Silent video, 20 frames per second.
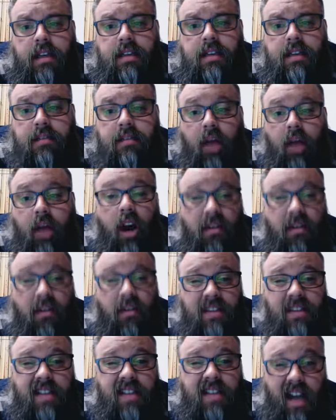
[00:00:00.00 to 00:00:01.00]

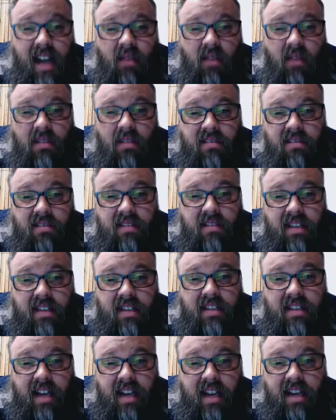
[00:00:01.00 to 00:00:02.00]
office hours
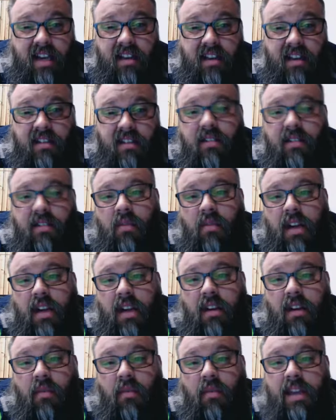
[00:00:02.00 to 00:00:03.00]
aside where
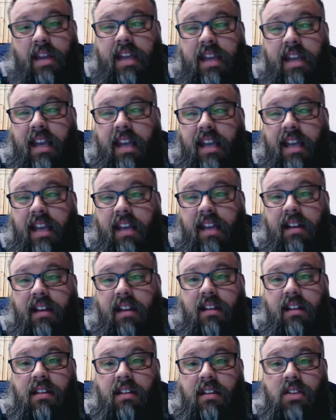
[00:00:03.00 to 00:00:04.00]
we can
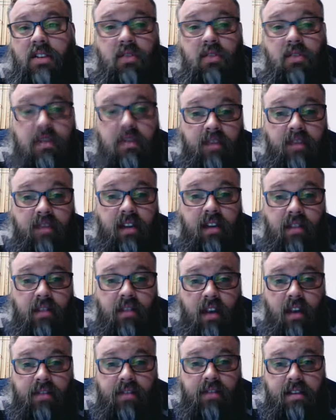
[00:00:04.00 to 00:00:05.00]
do some video
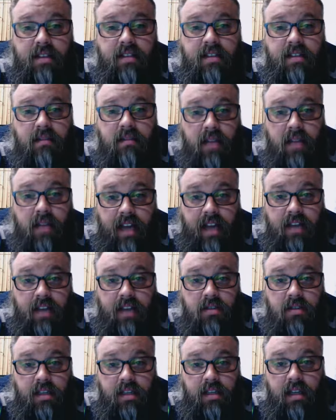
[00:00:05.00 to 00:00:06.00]
conferences and we can
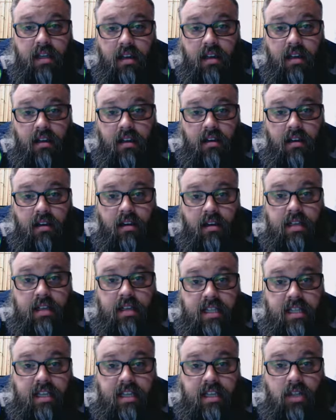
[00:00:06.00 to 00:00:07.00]
actually
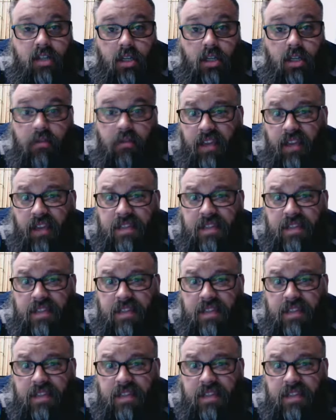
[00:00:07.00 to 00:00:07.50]
see each other face to